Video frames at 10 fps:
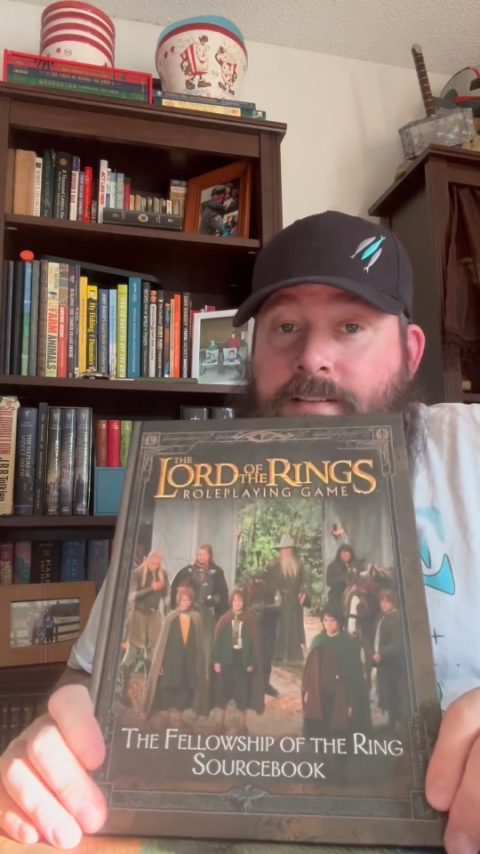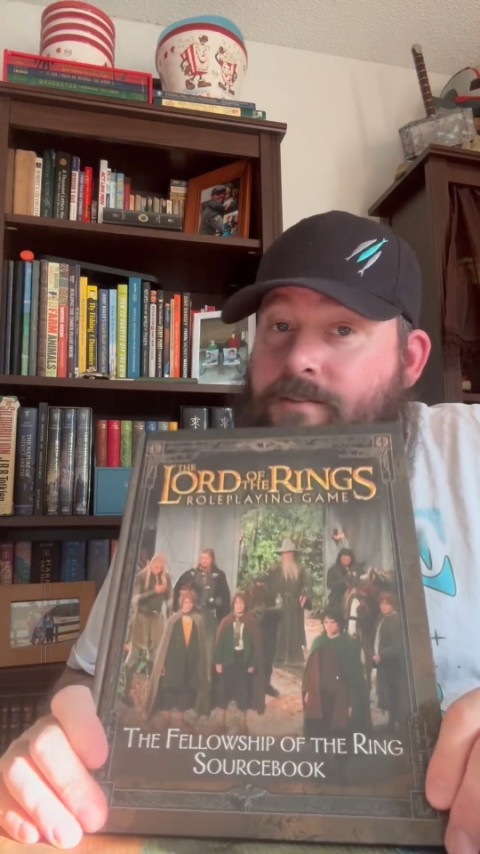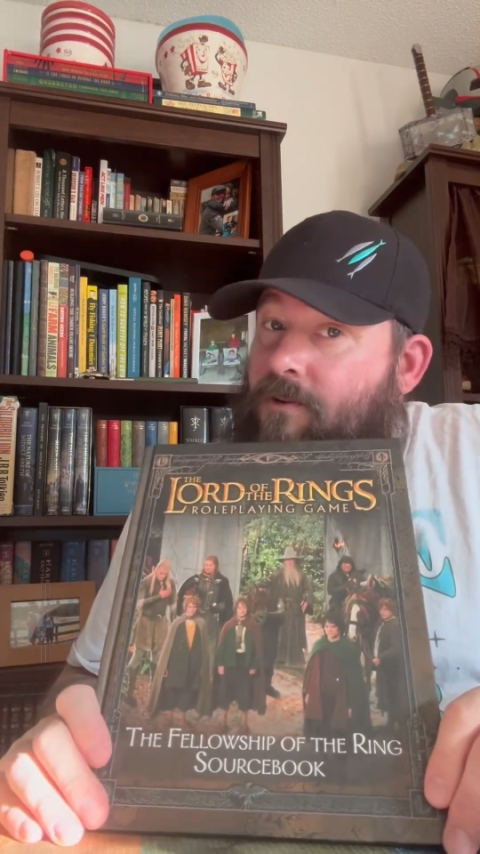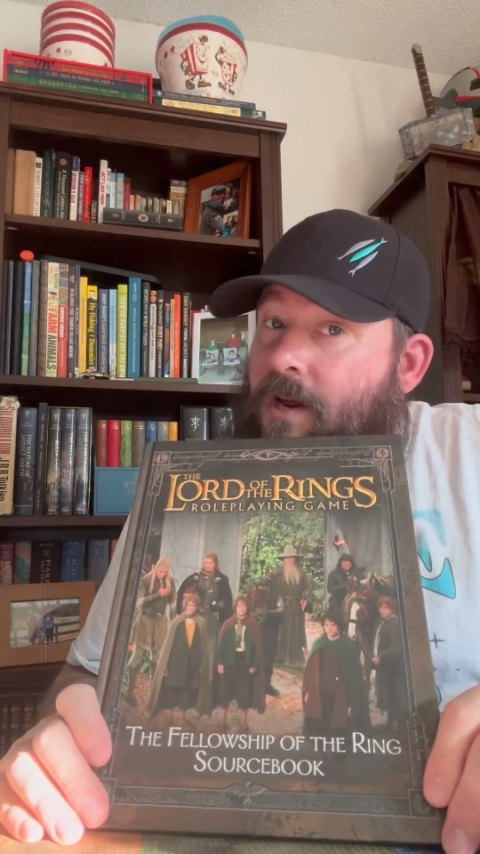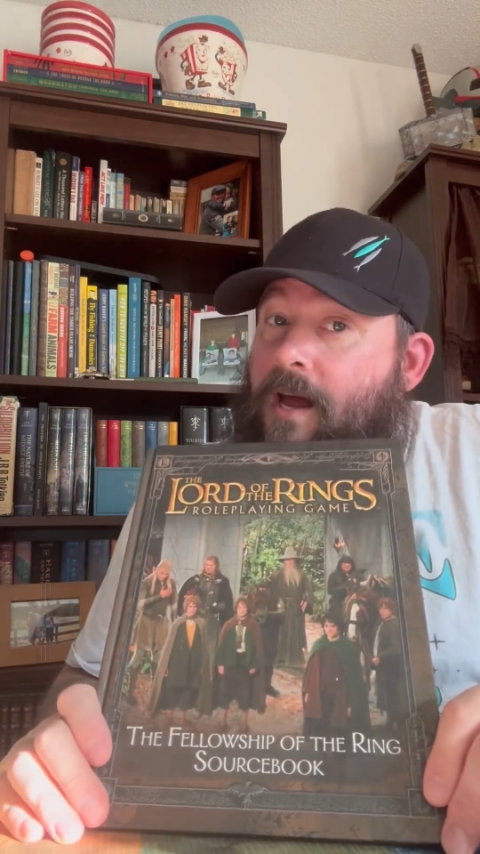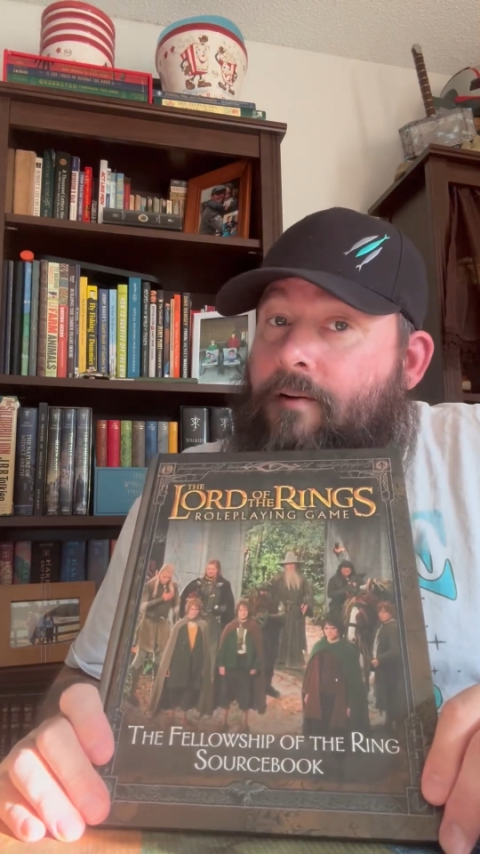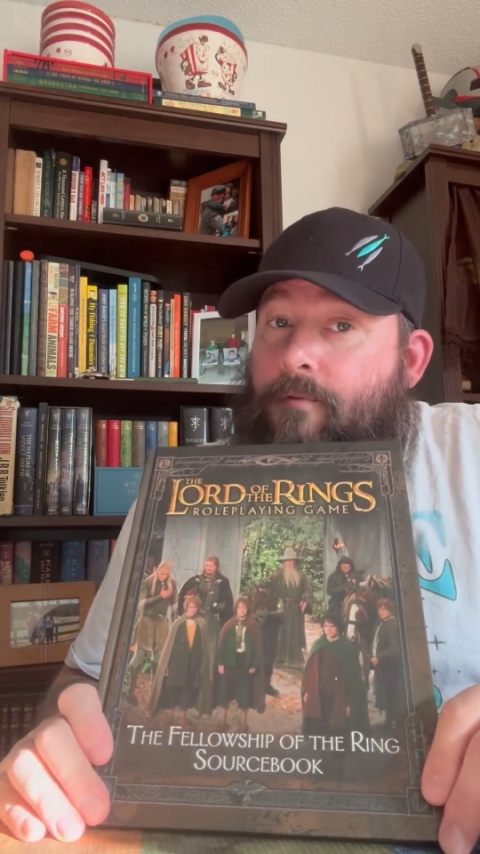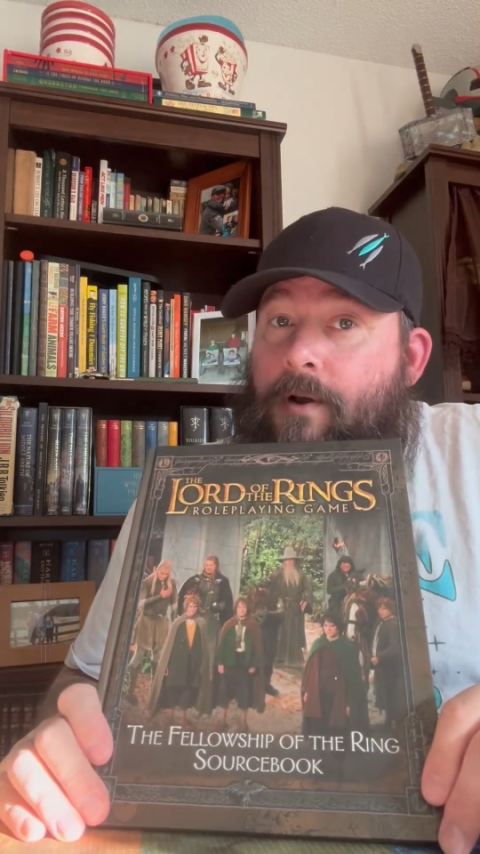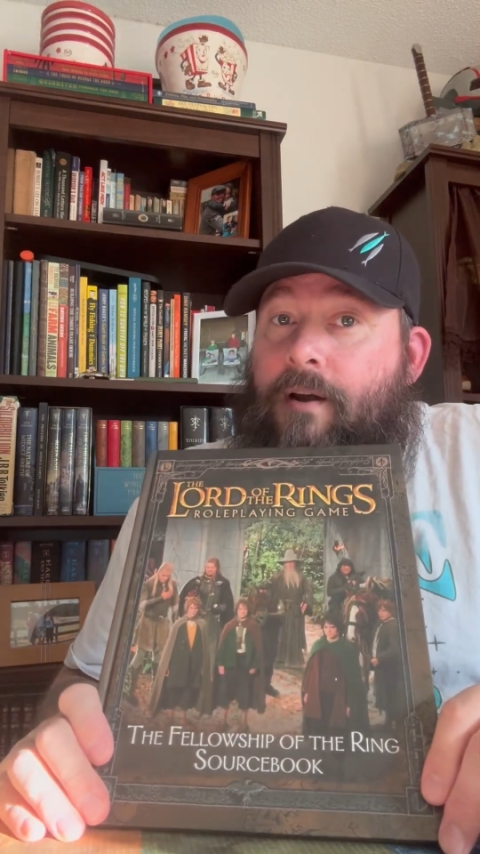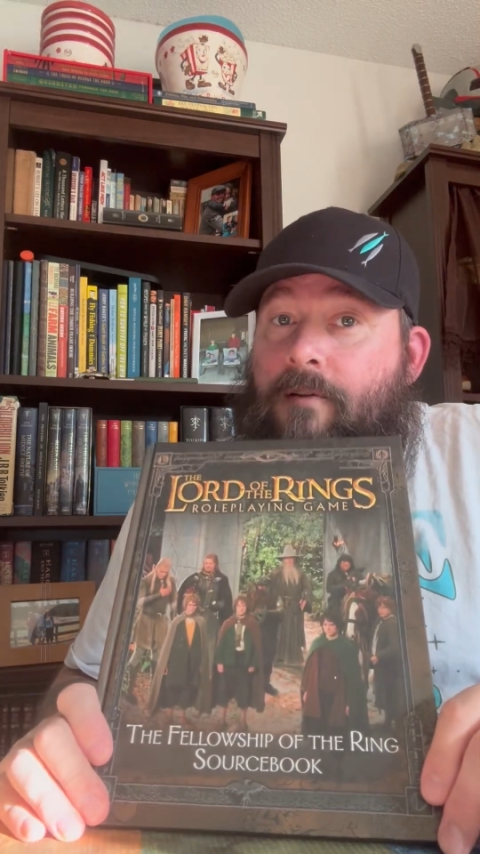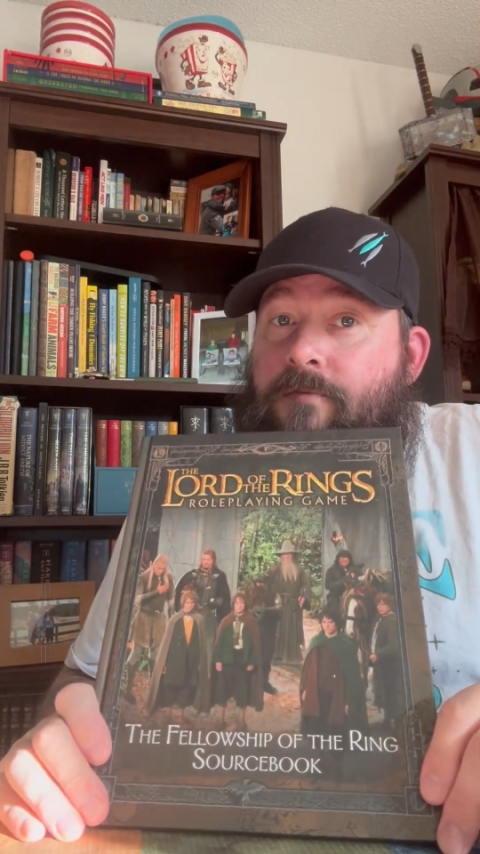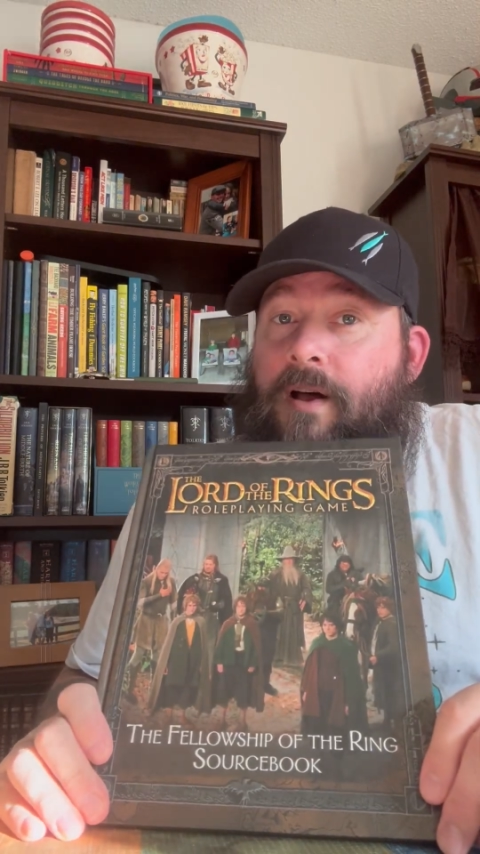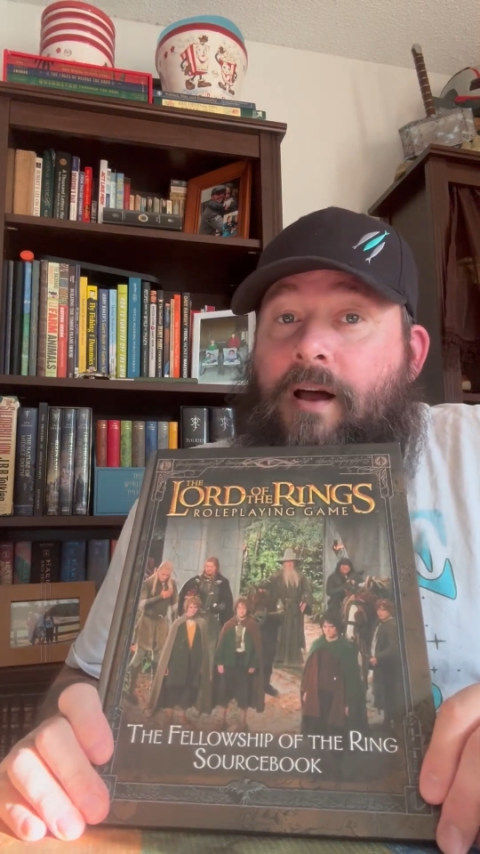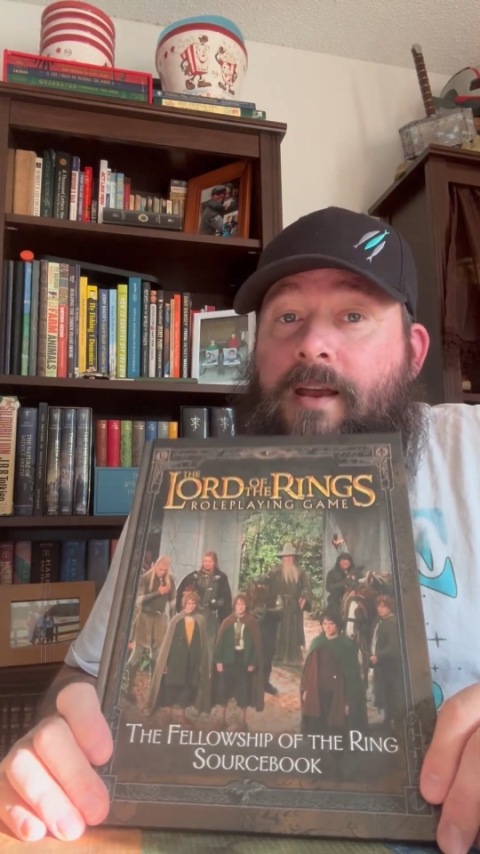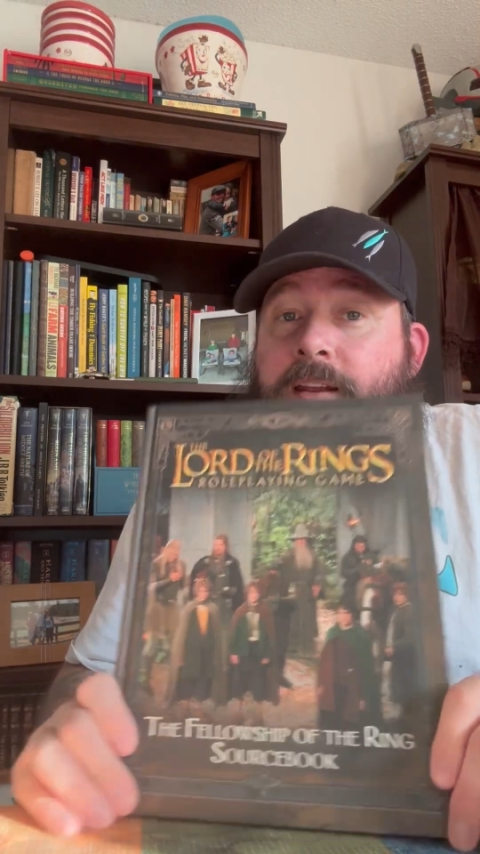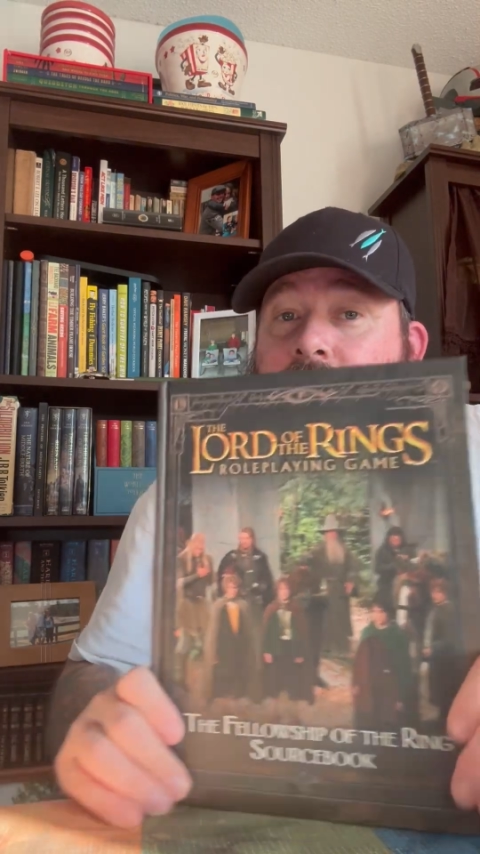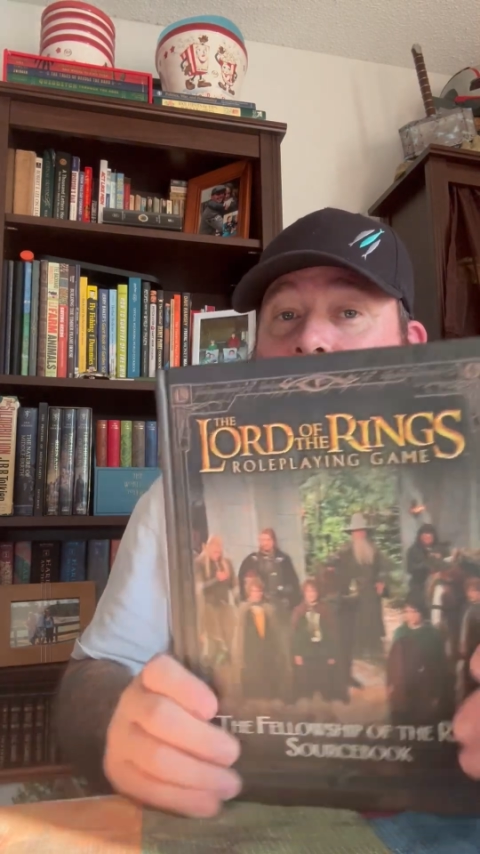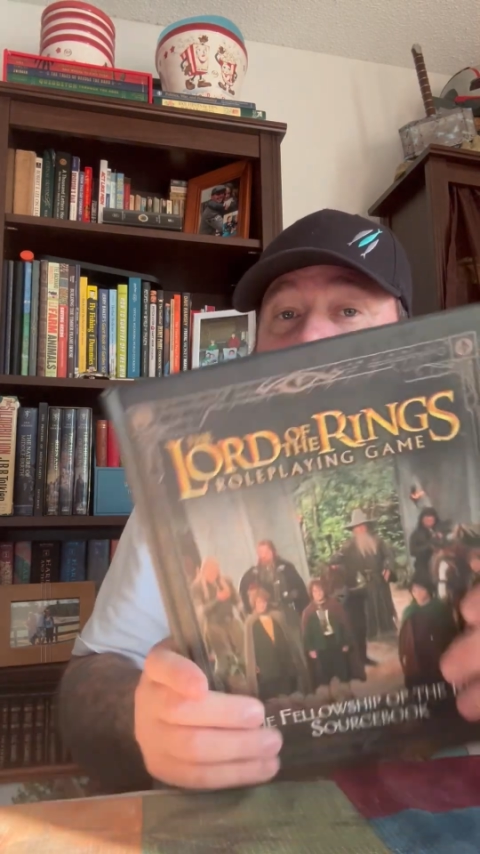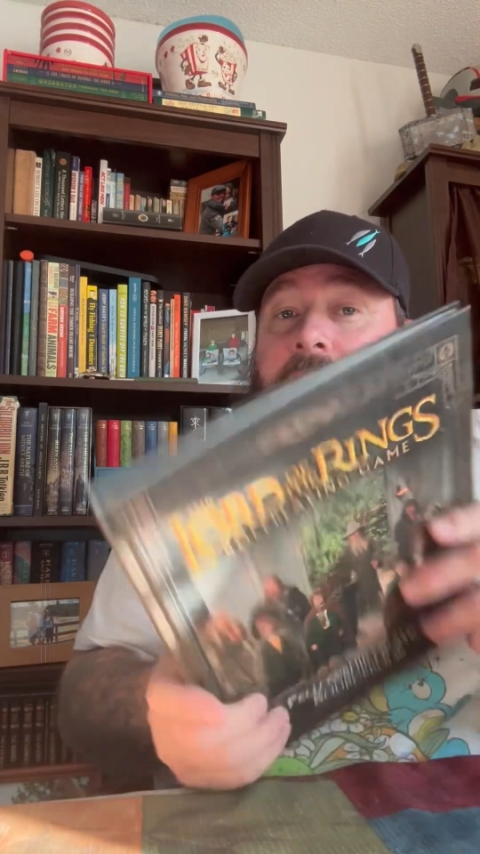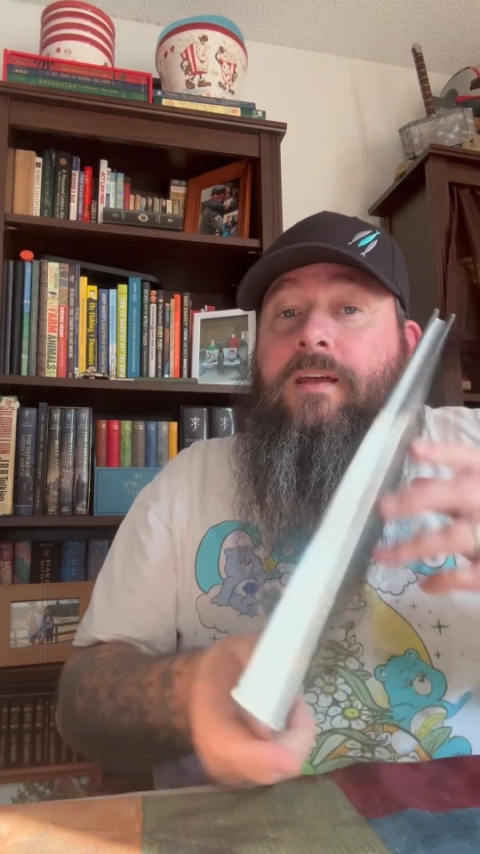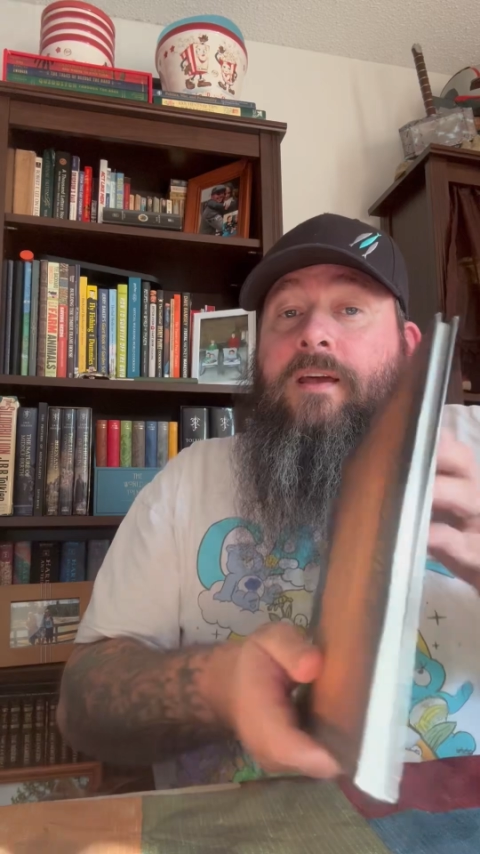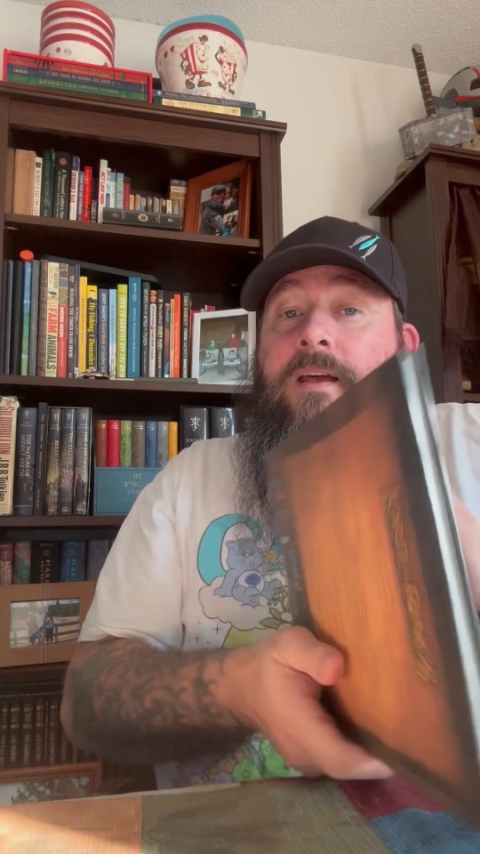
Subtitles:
these are kind of rare to find, and